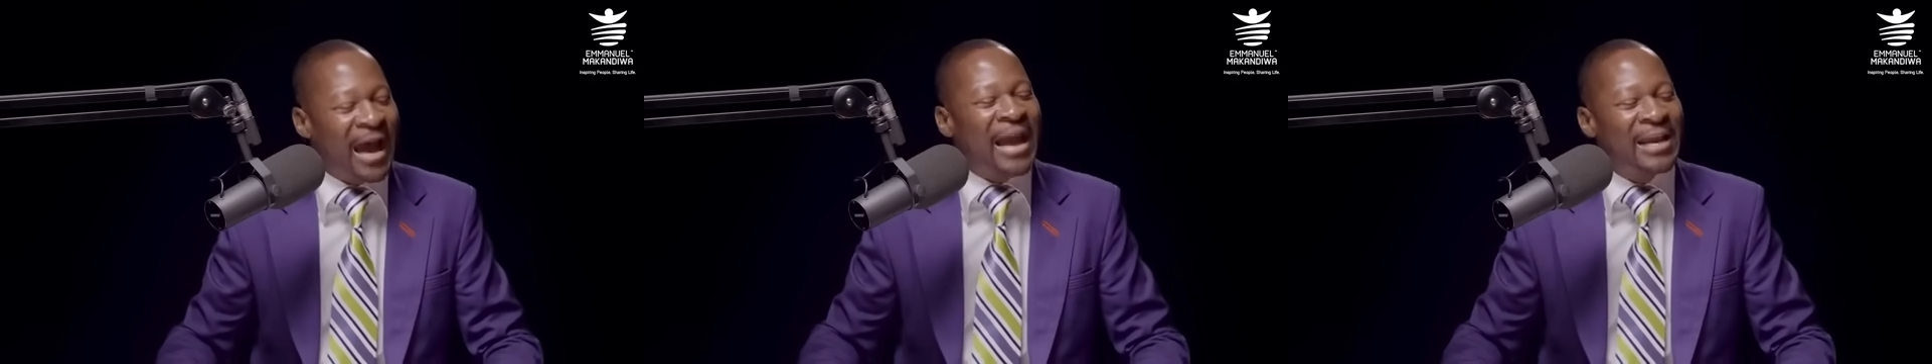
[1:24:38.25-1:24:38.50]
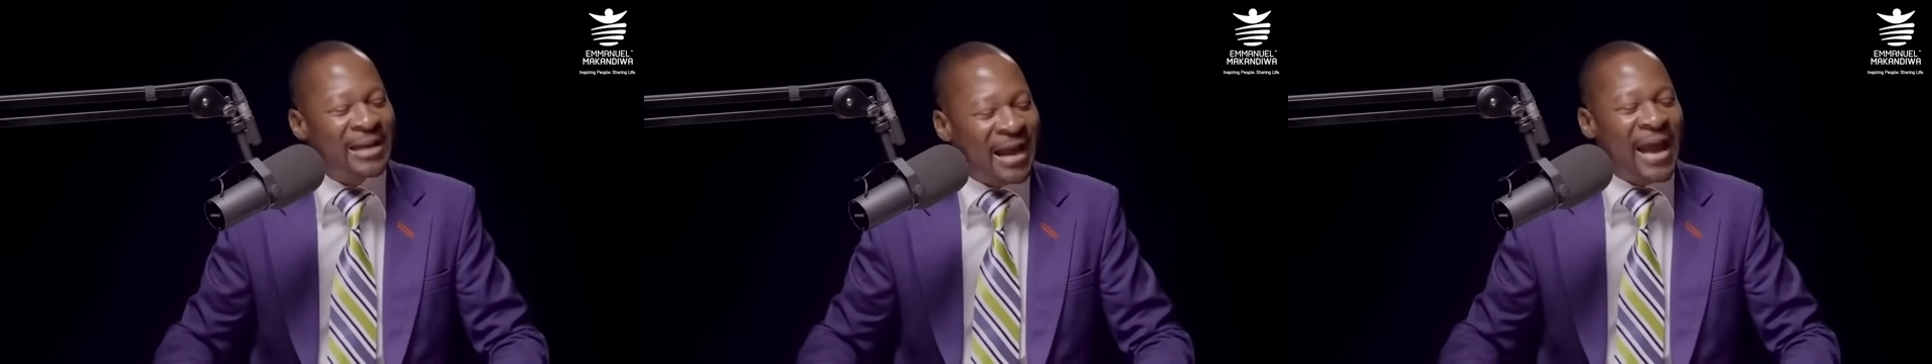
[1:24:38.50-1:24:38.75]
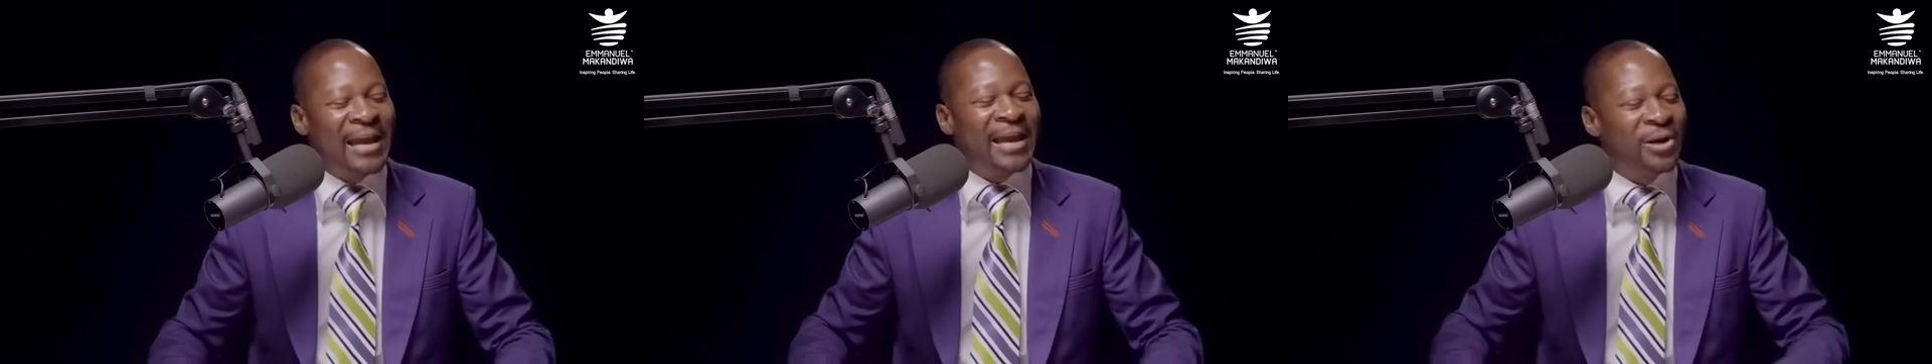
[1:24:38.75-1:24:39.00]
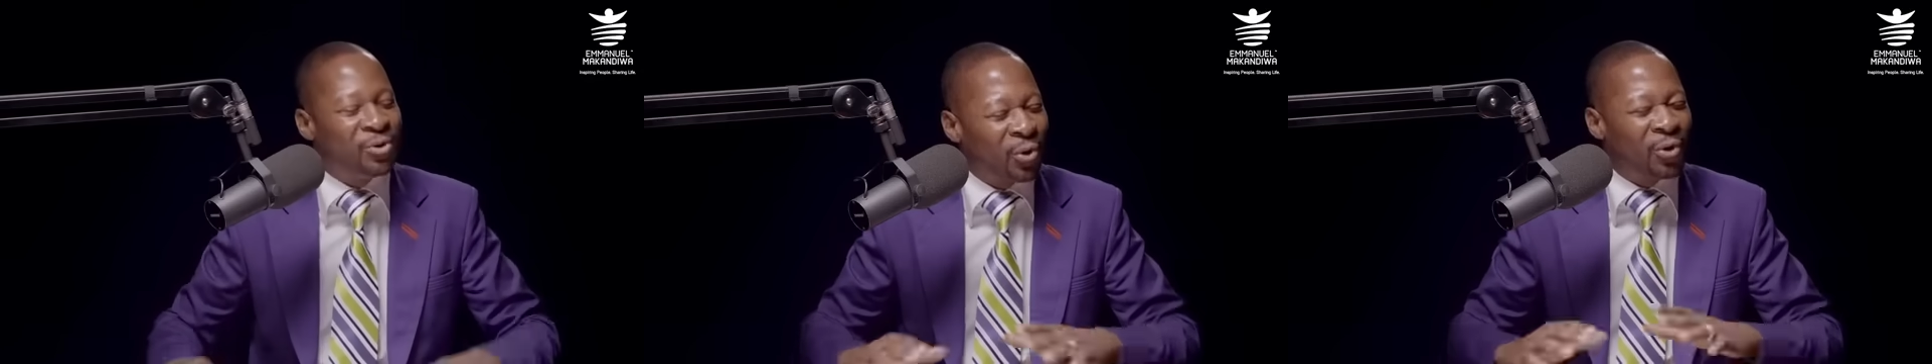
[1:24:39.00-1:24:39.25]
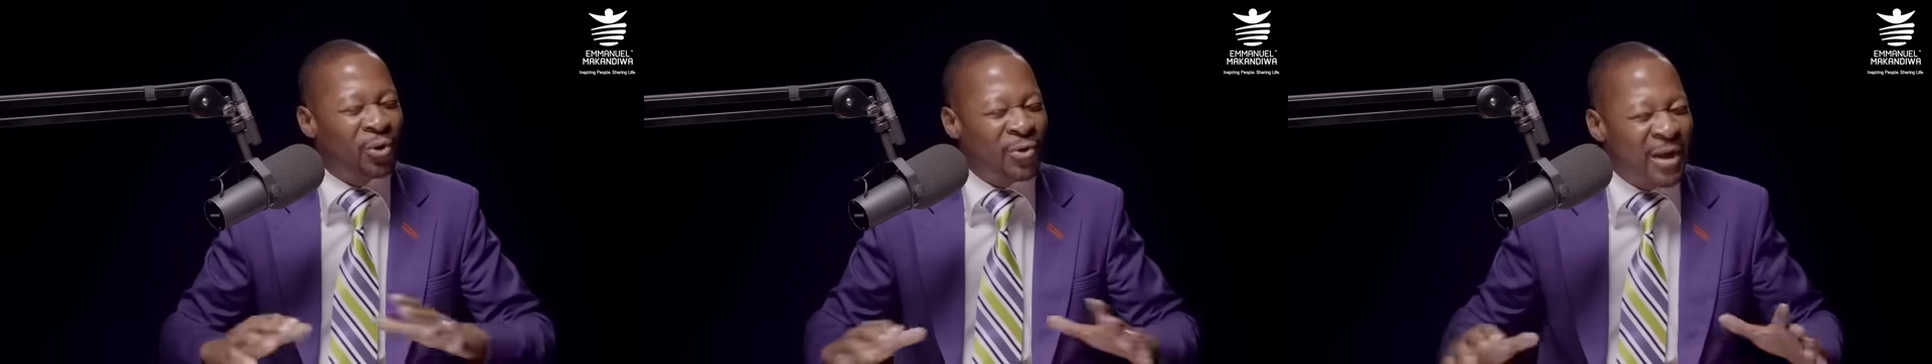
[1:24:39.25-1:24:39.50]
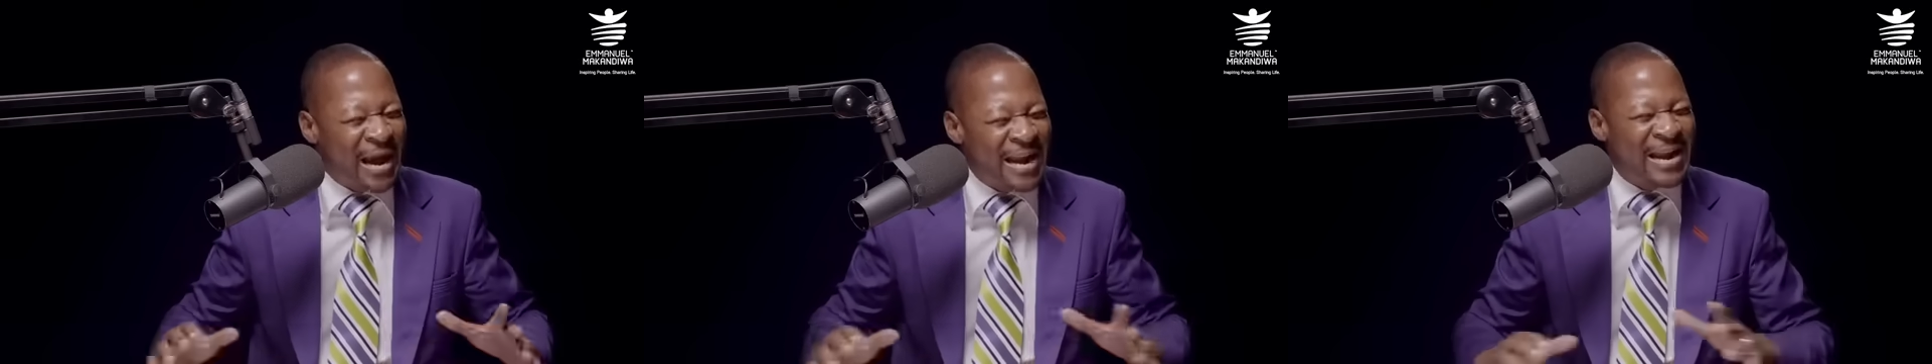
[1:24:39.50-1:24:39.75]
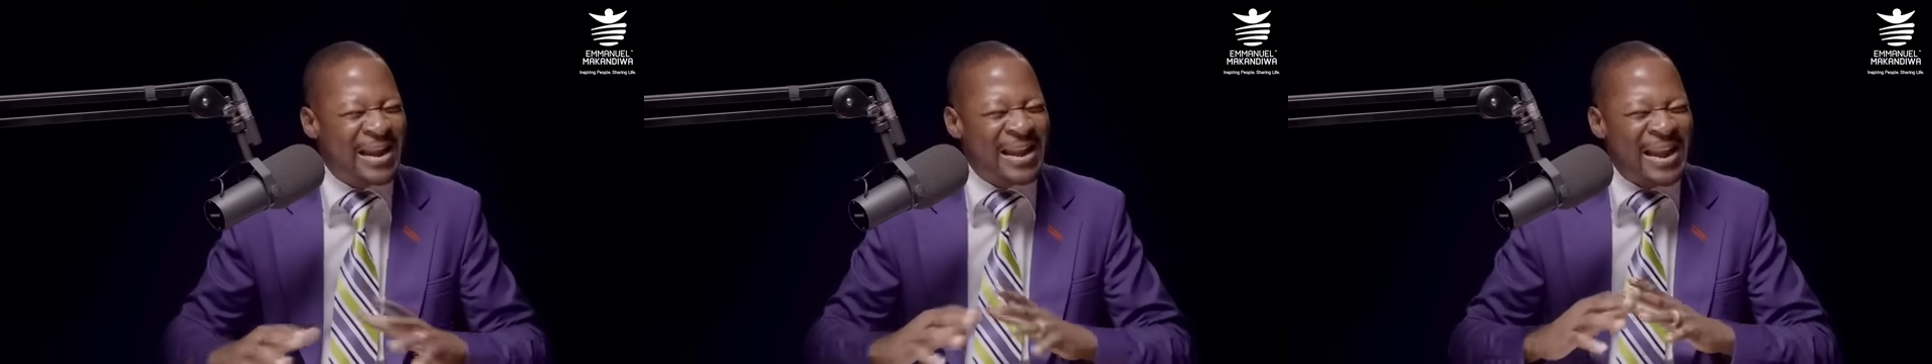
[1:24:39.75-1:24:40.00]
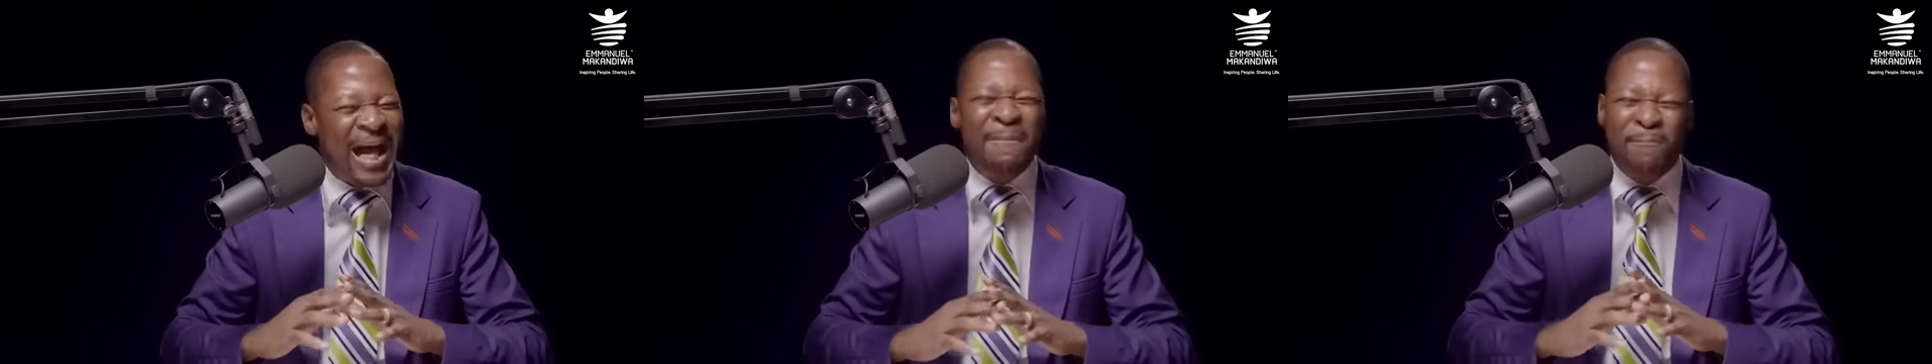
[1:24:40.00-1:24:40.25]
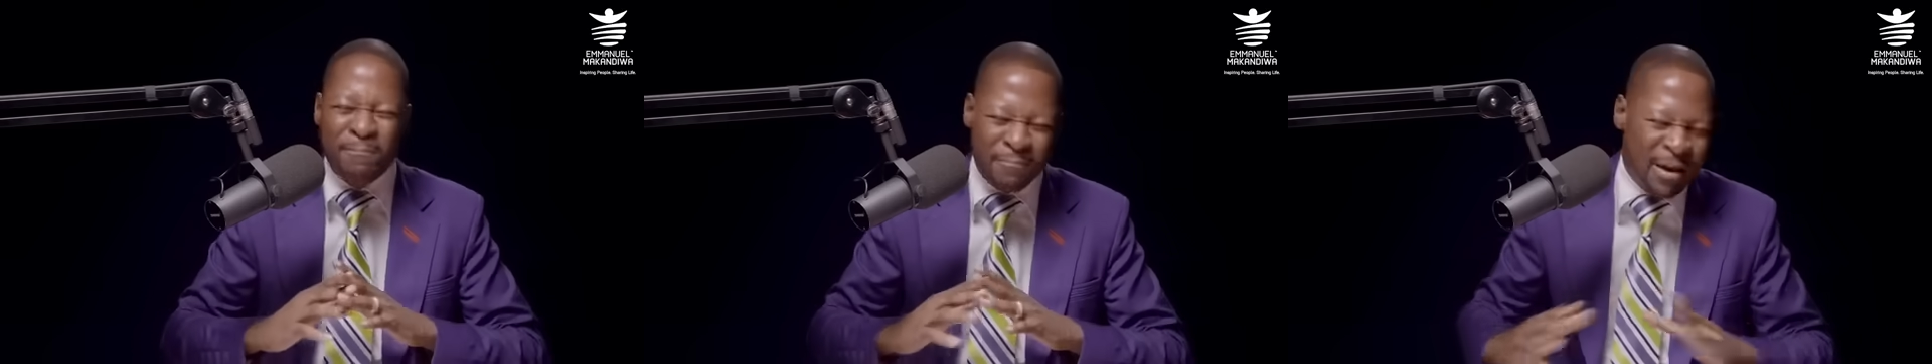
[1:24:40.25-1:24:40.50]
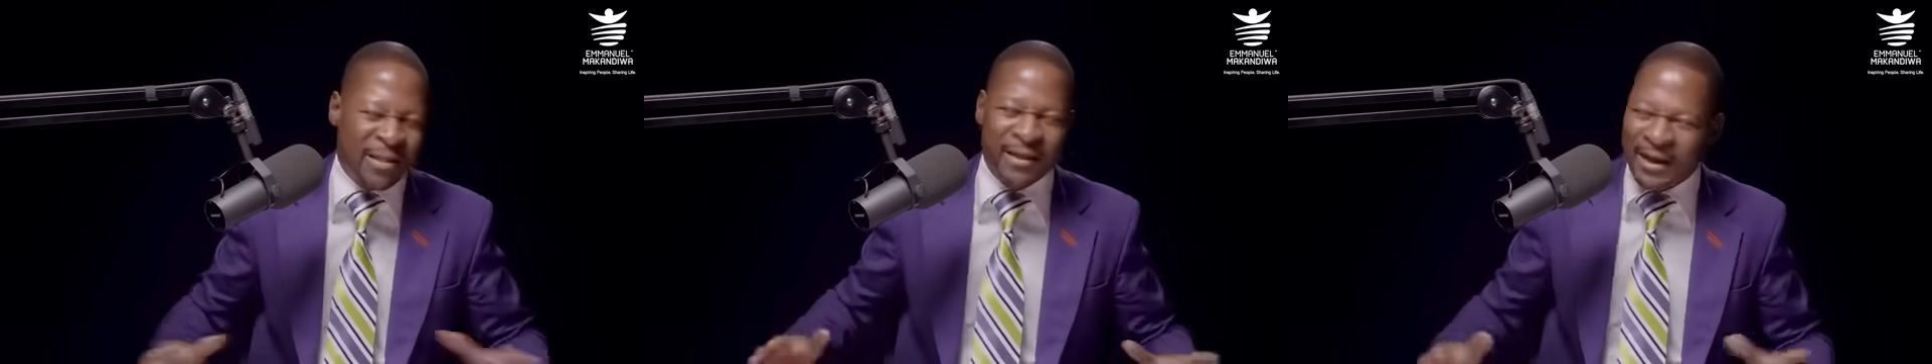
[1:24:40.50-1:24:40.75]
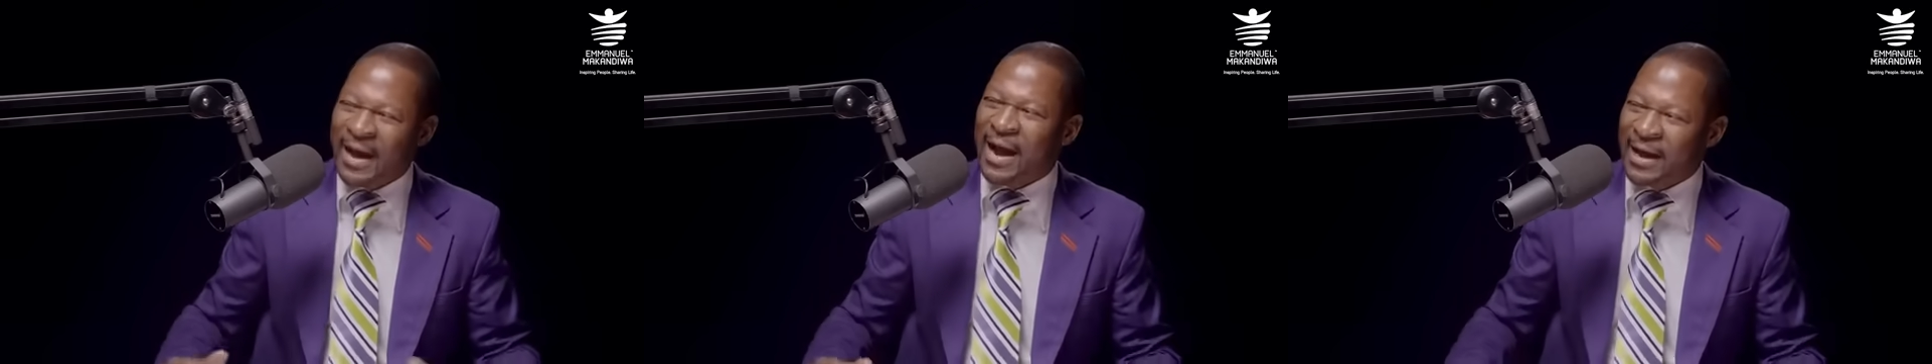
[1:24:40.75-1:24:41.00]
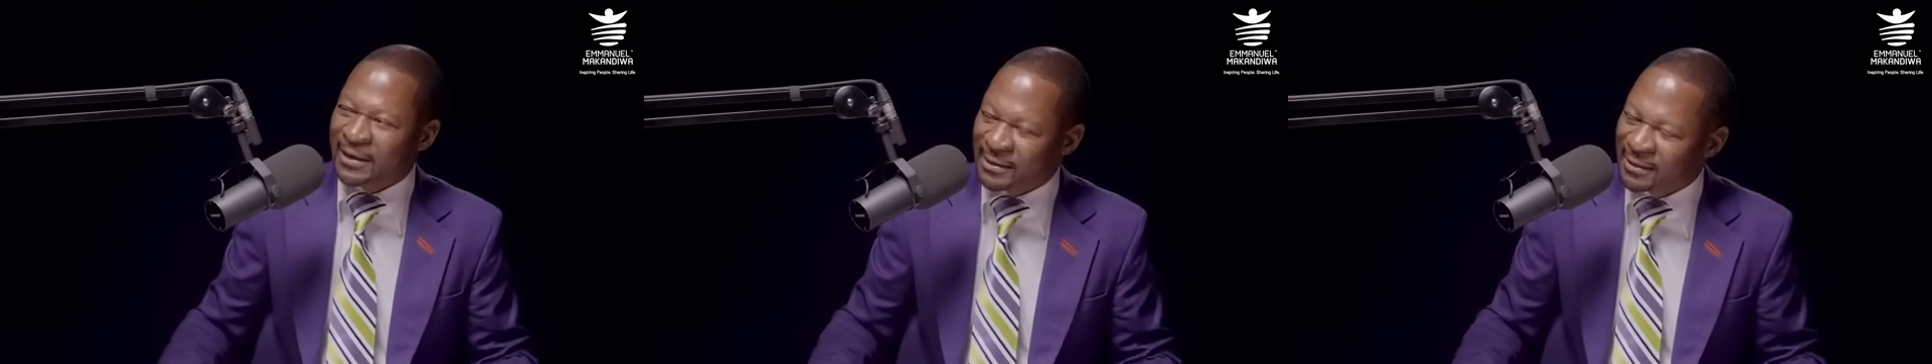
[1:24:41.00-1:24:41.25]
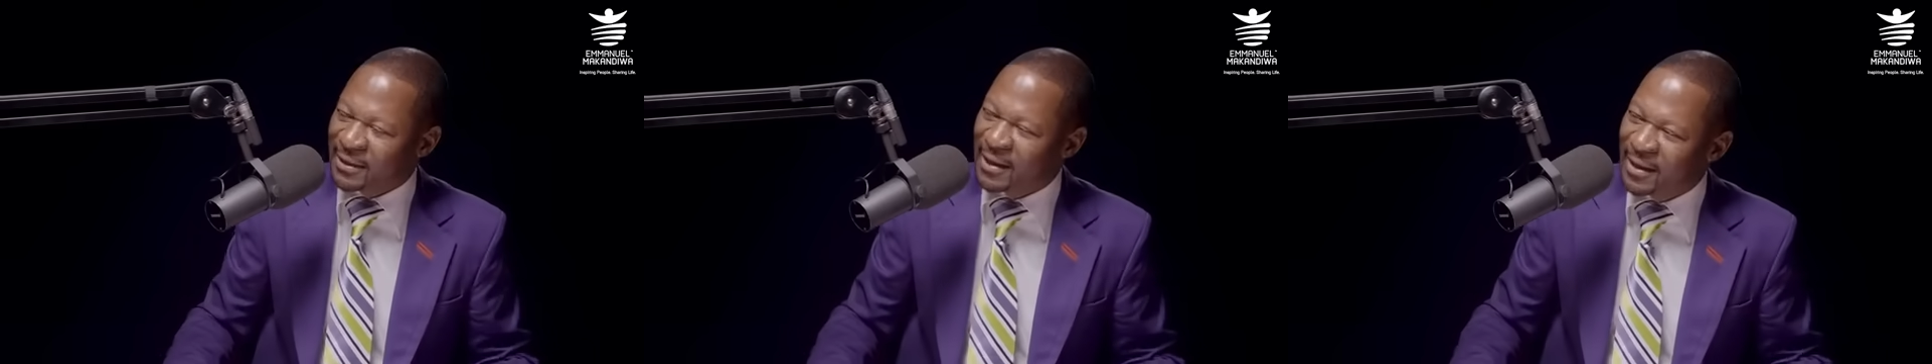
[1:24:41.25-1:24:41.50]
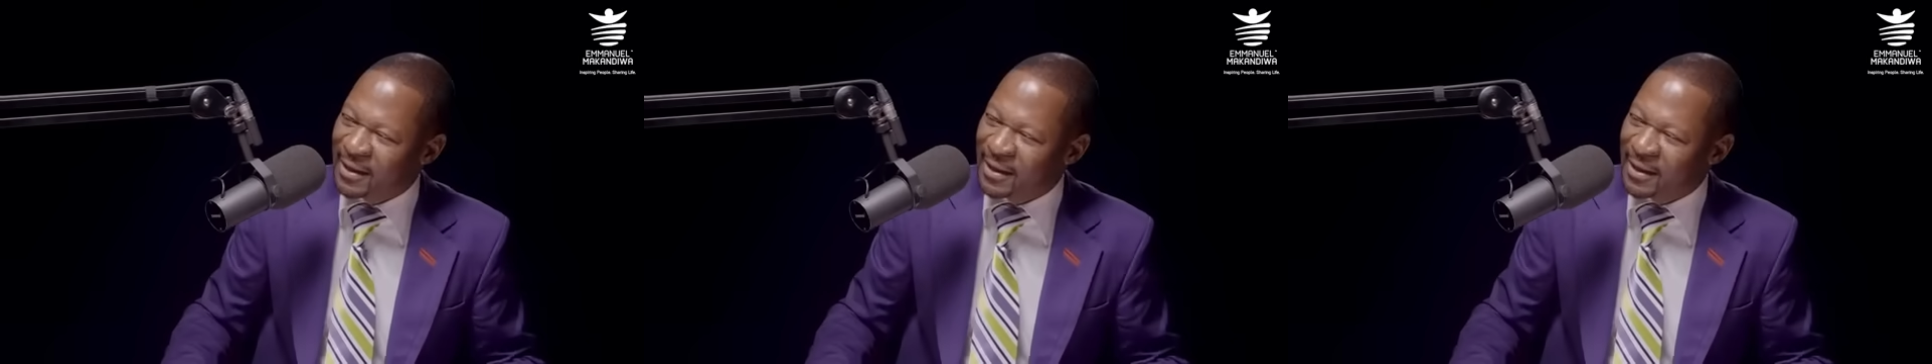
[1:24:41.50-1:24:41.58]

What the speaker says: I can no longer number the cars